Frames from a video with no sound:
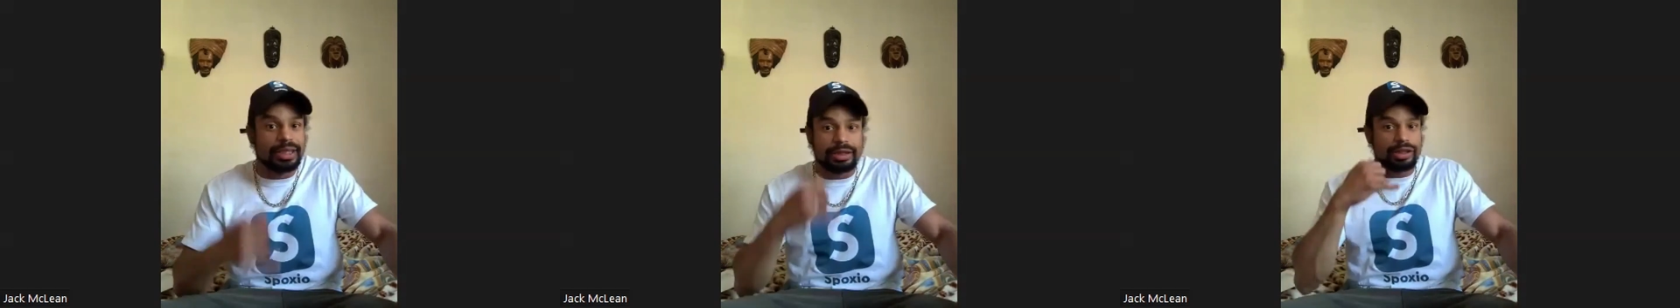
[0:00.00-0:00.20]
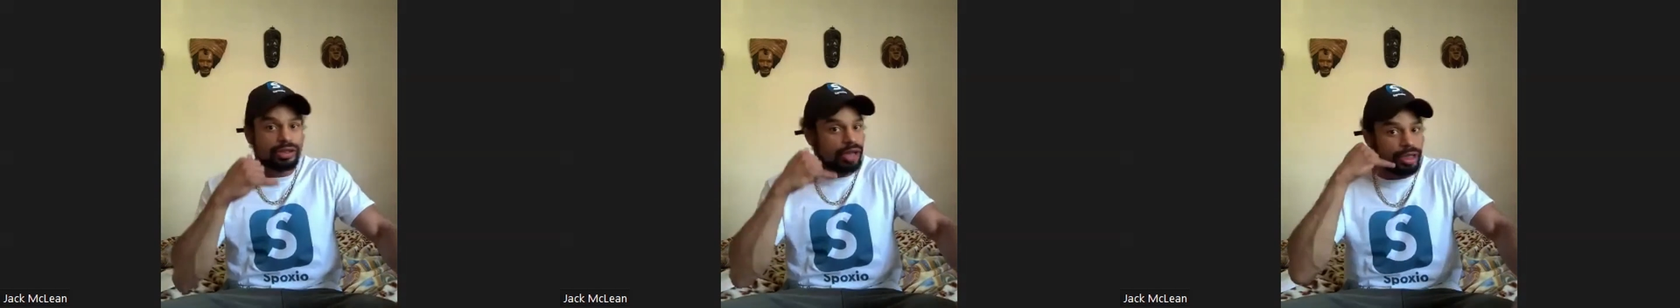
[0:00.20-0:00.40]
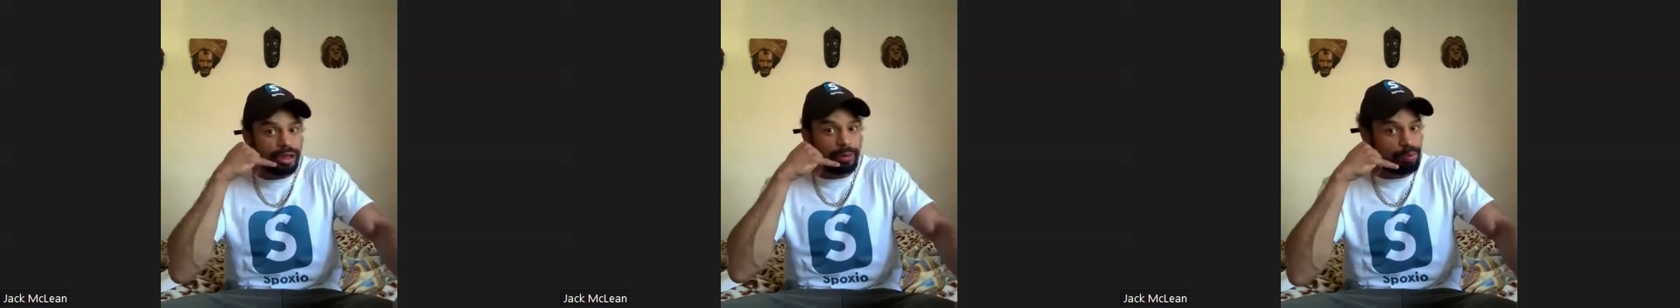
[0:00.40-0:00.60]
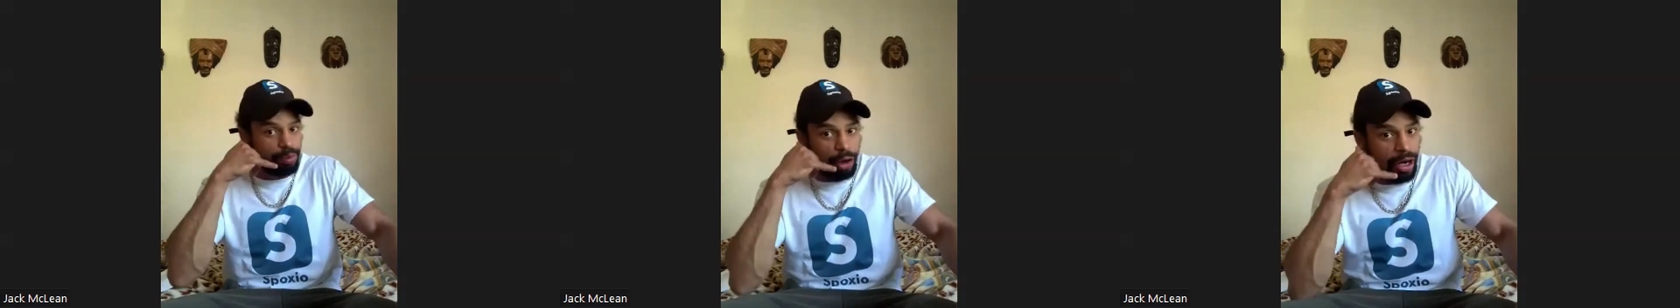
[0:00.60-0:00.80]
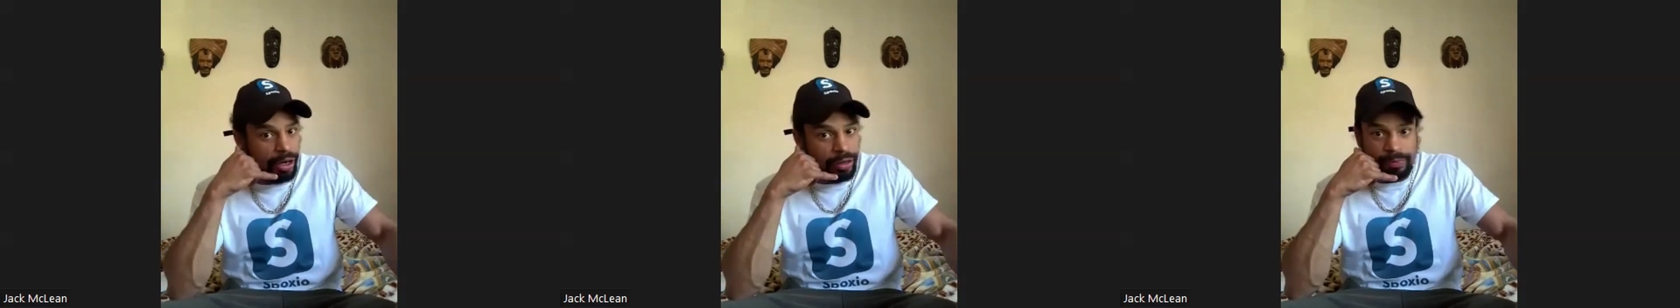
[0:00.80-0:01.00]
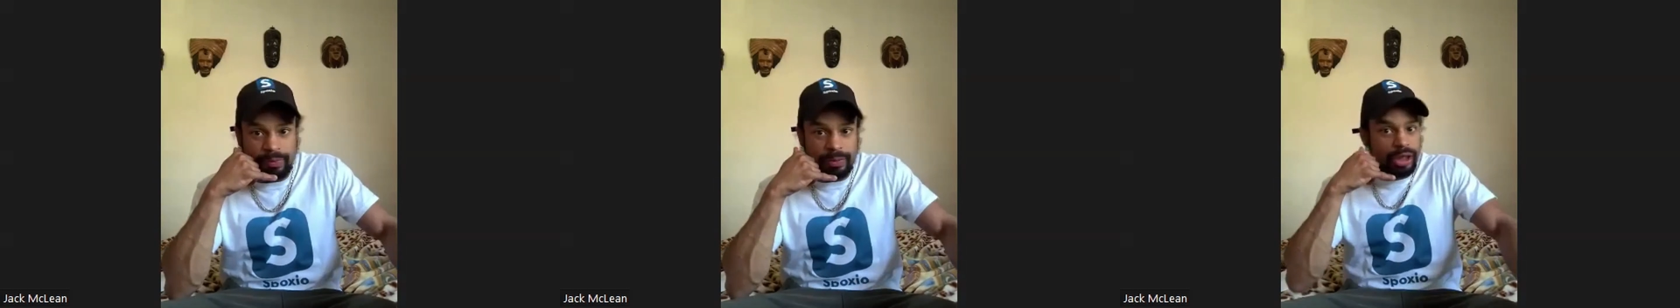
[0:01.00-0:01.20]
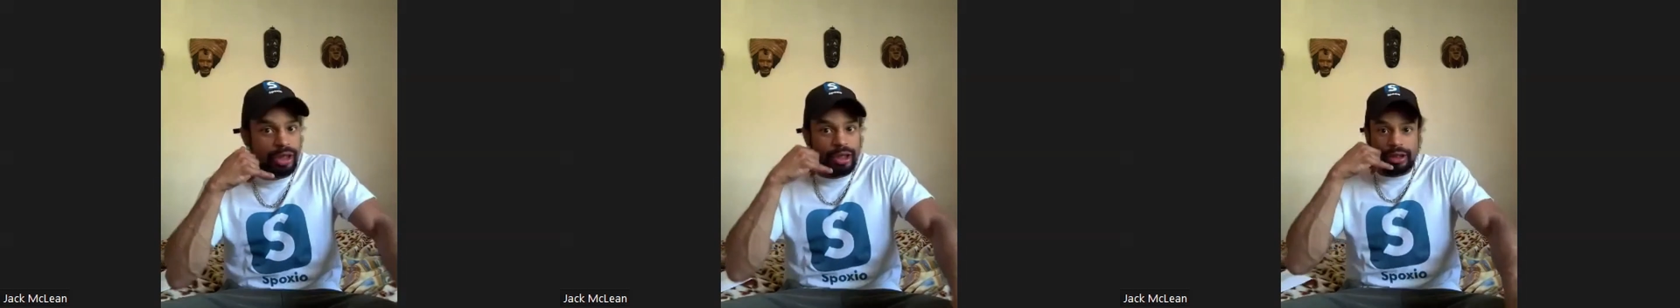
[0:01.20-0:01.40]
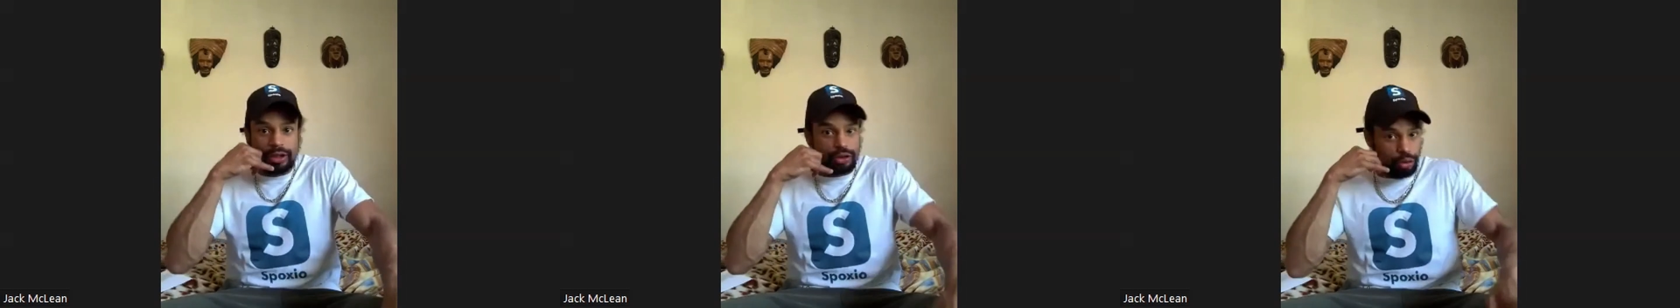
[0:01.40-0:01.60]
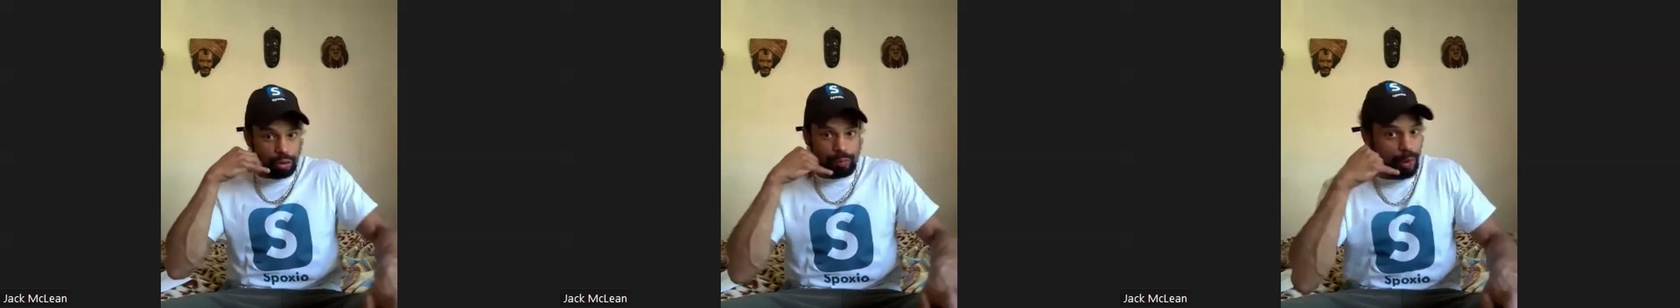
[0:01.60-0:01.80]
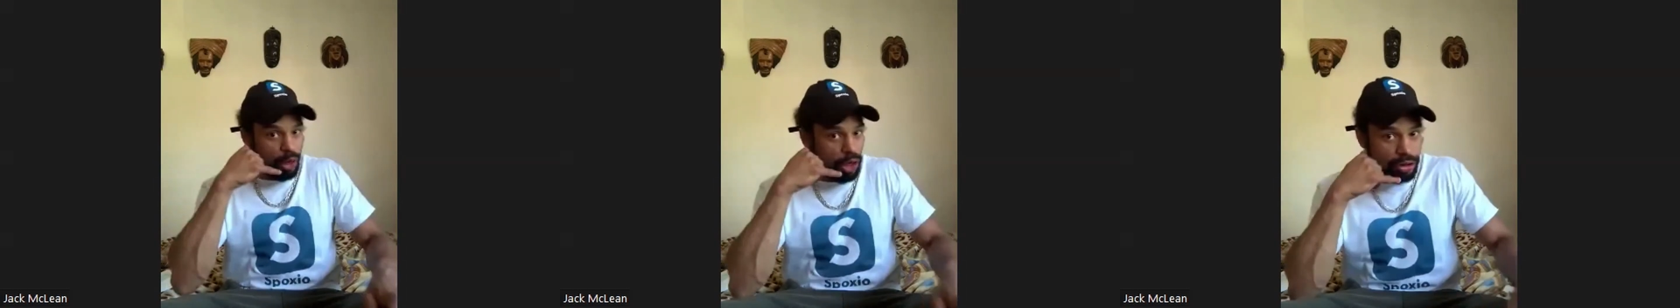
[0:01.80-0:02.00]
He's like, in Brighton, it's a
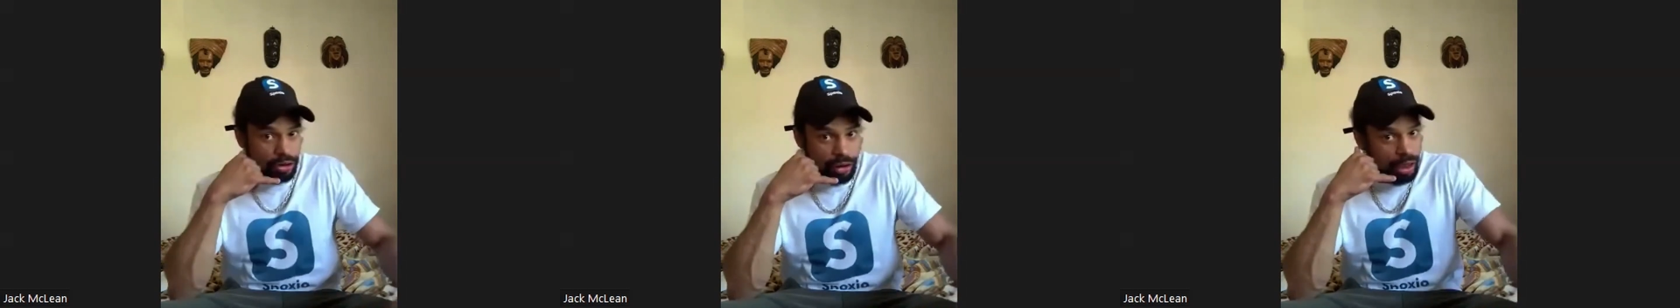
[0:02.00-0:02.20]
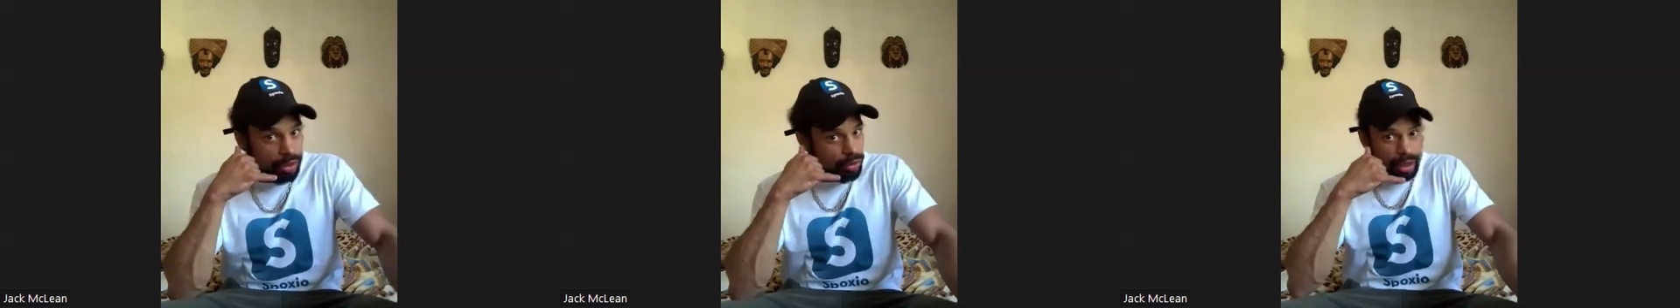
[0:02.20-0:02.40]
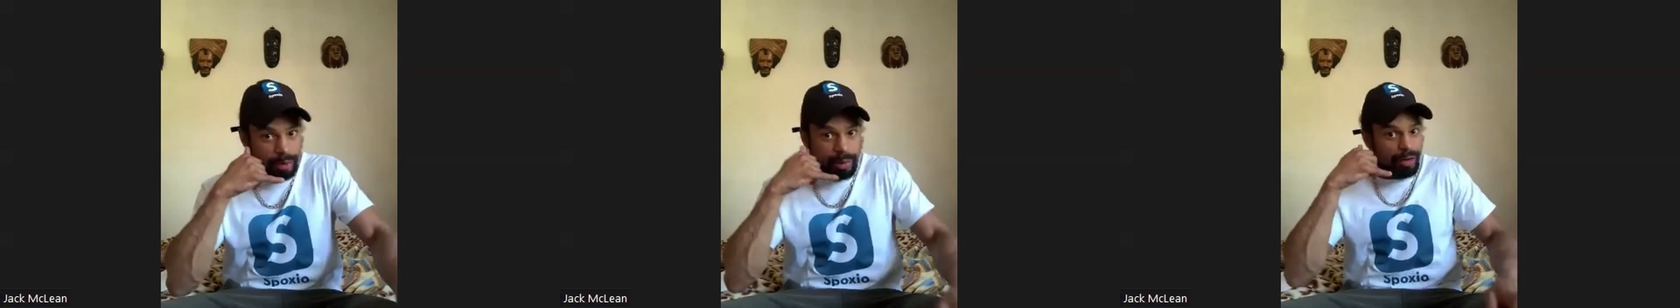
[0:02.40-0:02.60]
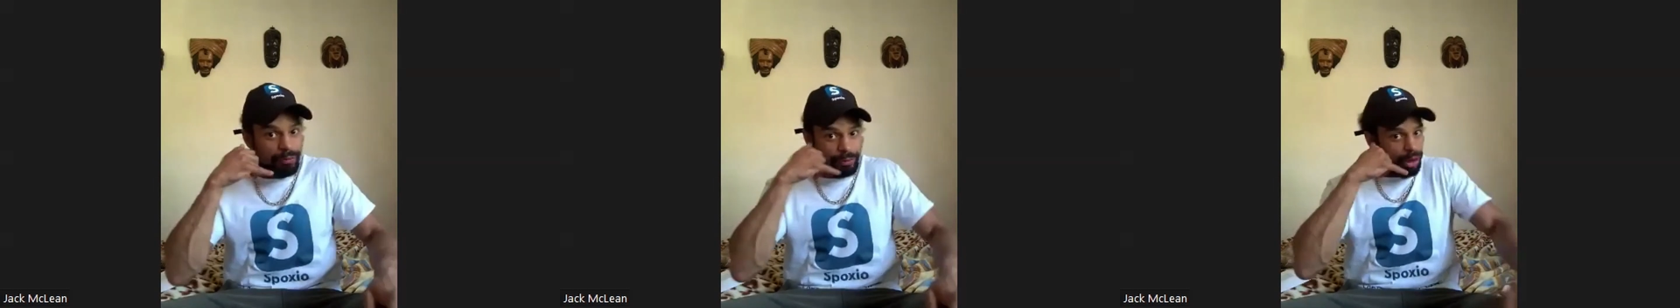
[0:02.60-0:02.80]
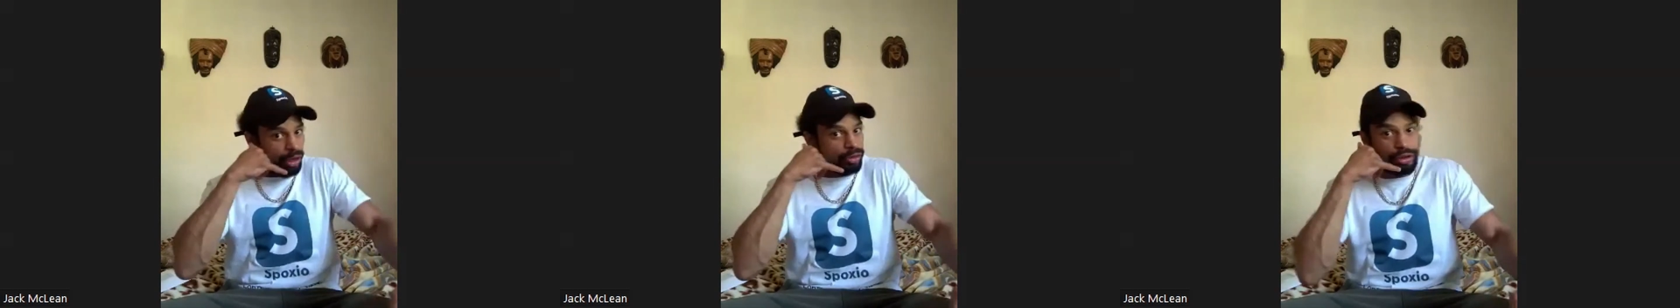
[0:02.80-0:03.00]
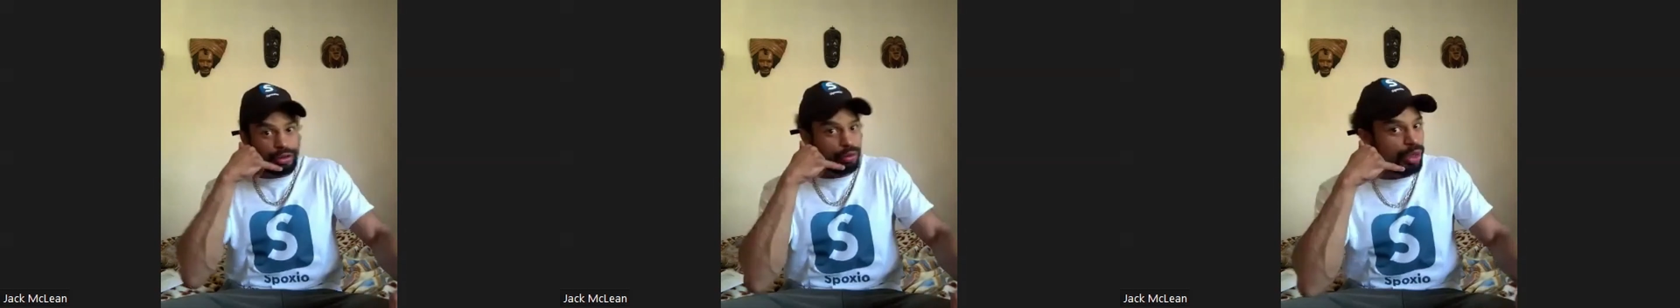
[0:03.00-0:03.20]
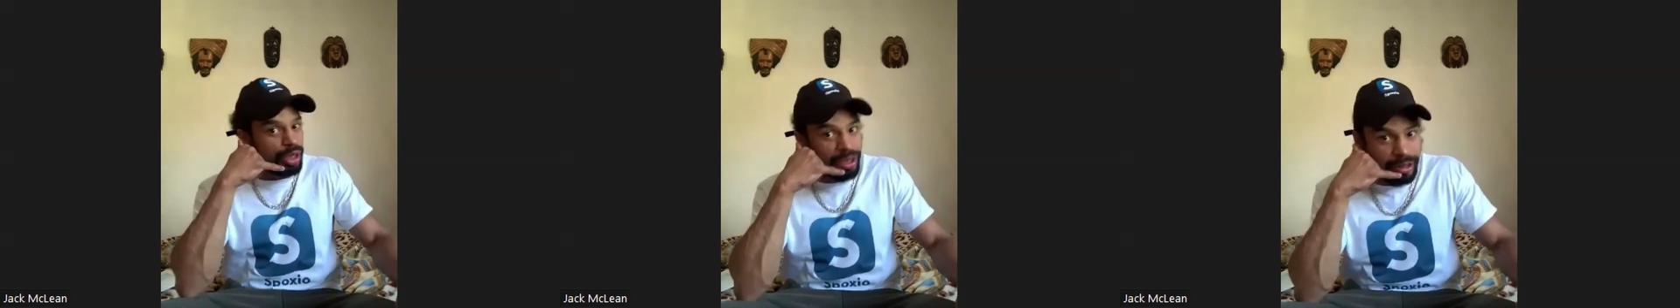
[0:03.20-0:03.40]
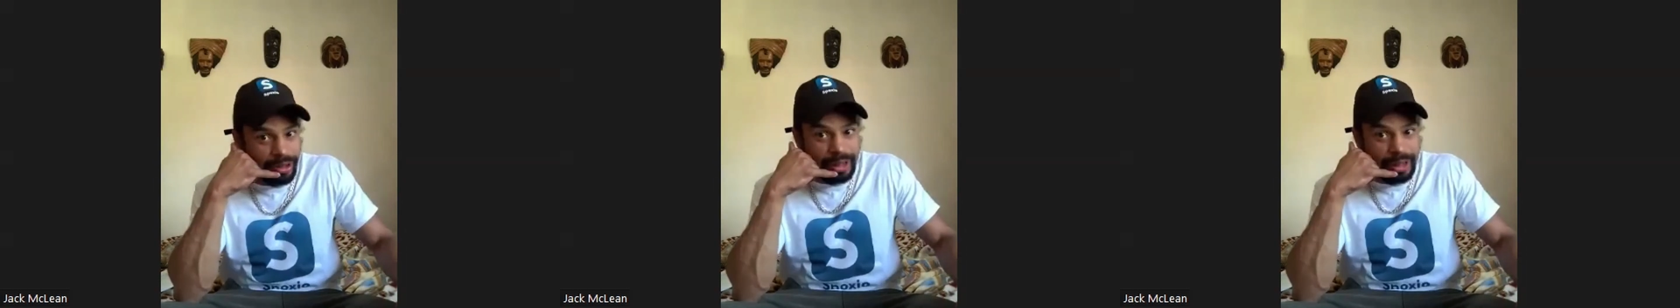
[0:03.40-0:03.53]
good purse, right? You get about 300 quid.